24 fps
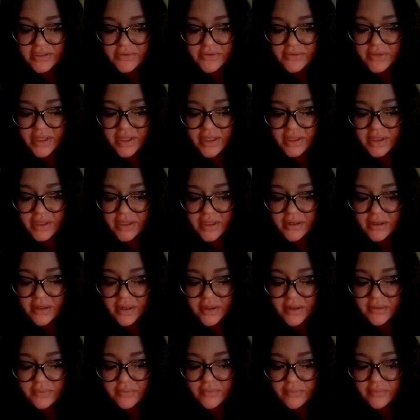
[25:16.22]
think in
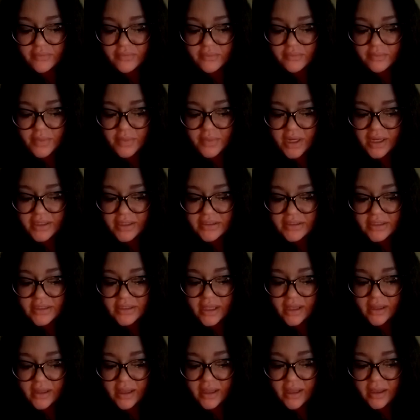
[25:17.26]
our minds
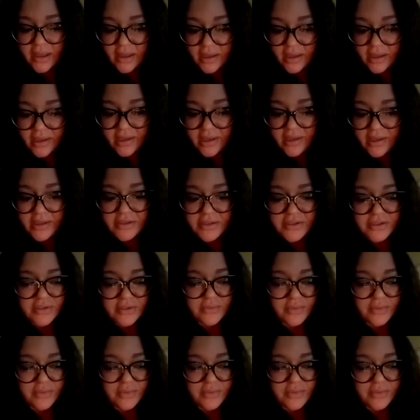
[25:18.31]
that age,